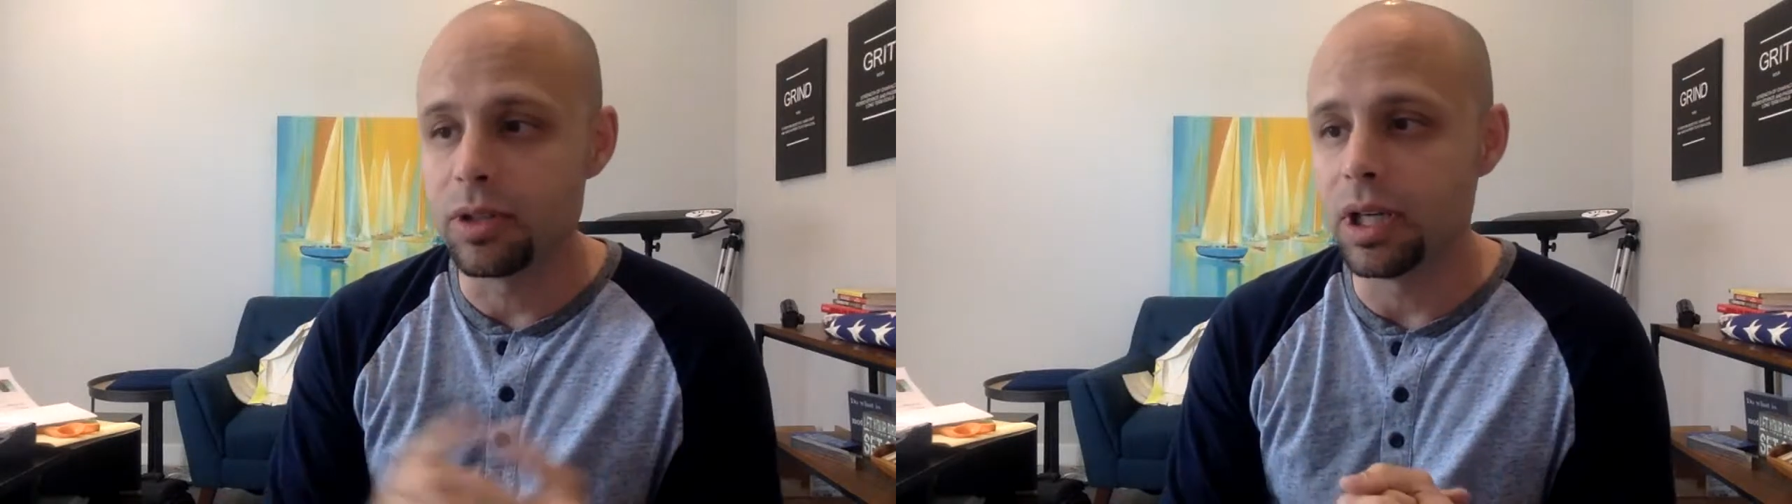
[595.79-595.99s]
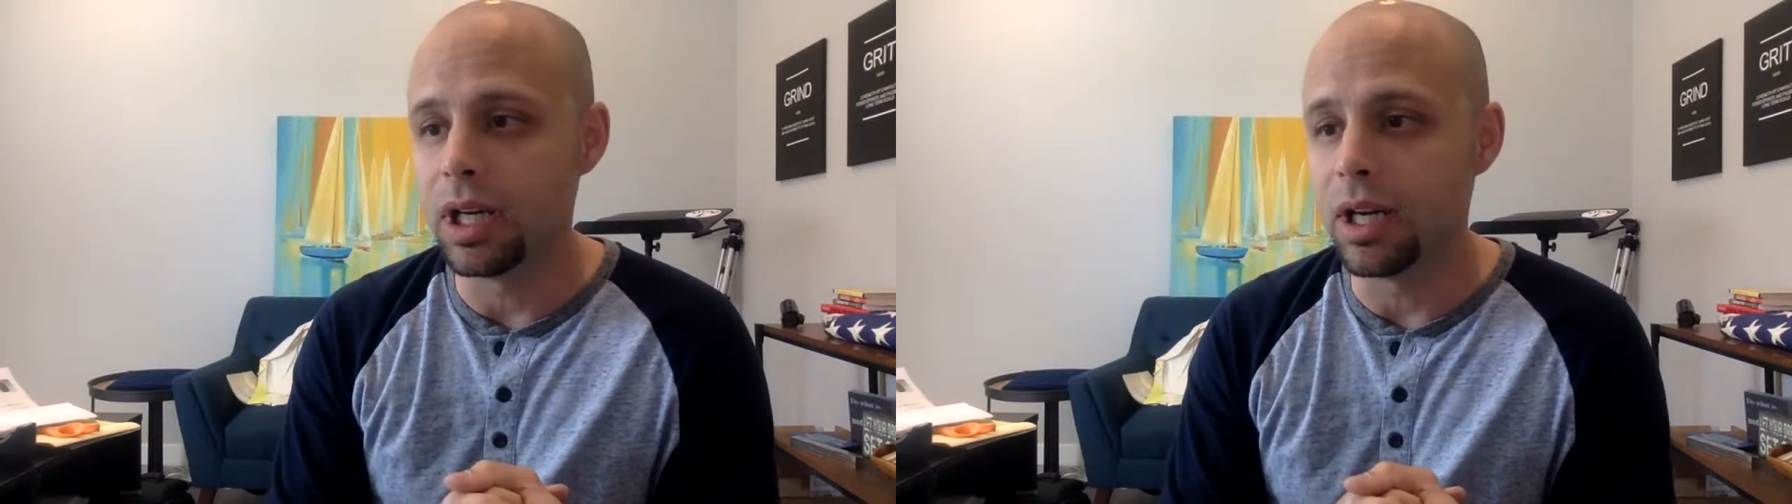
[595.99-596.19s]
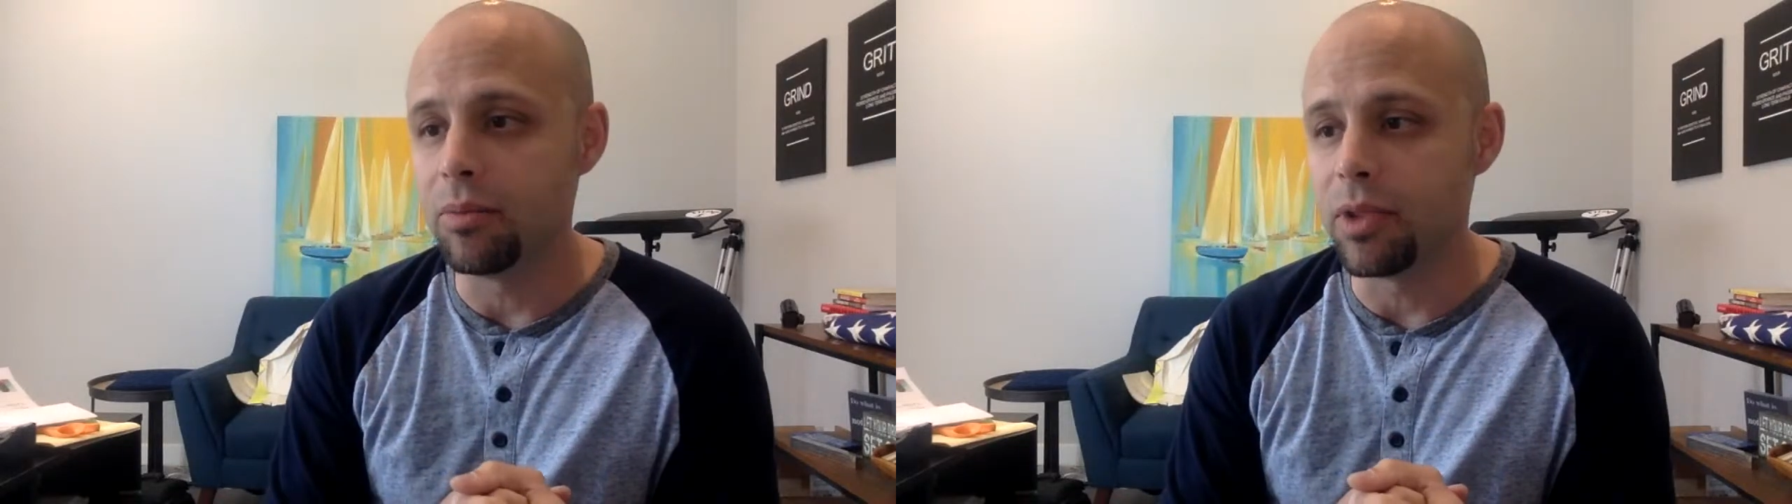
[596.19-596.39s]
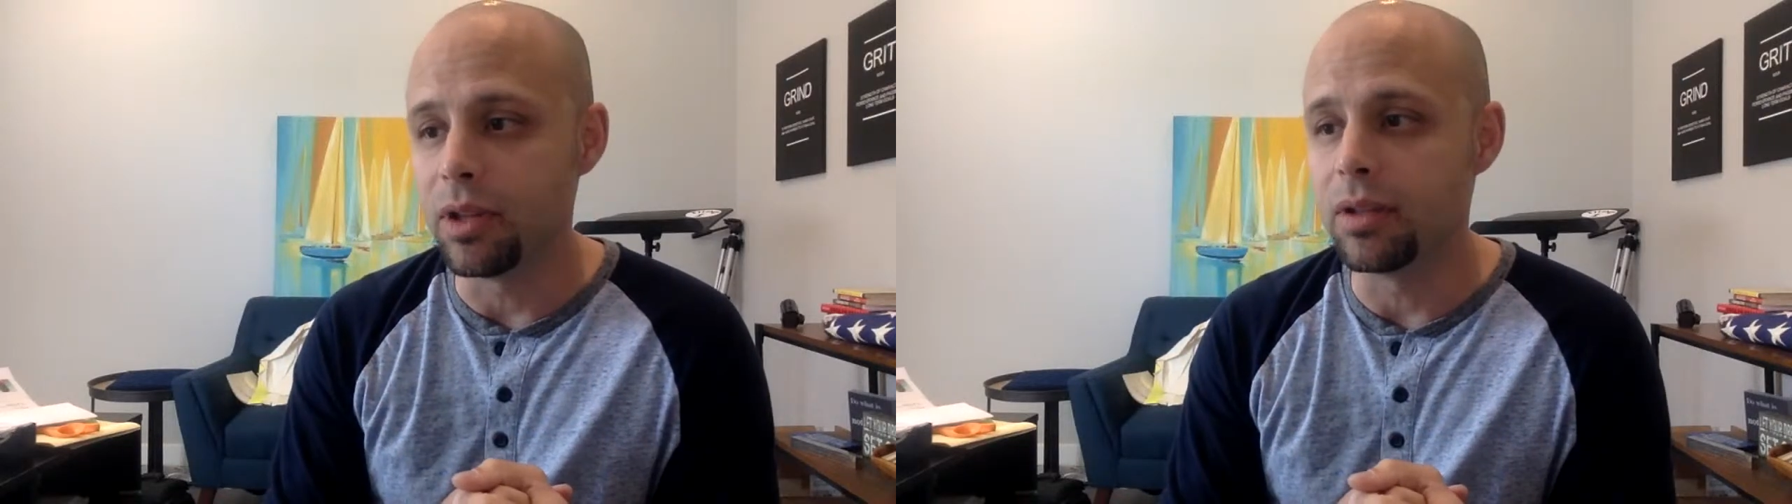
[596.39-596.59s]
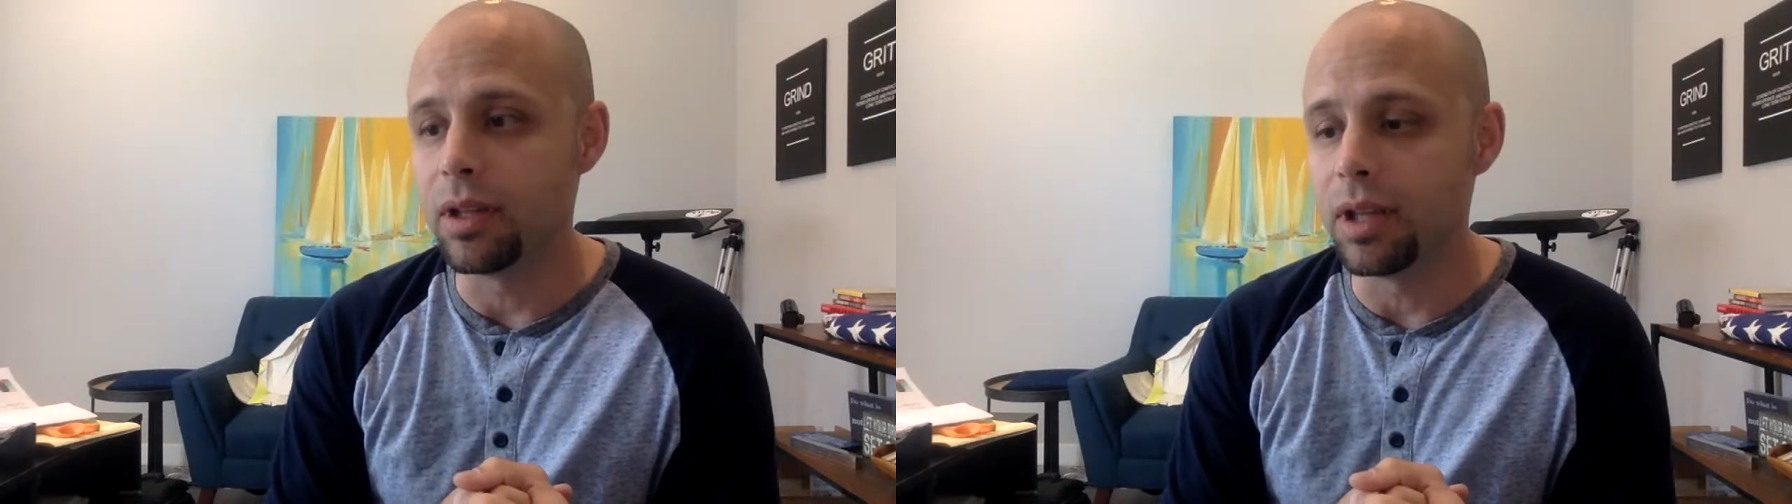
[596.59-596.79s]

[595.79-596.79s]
The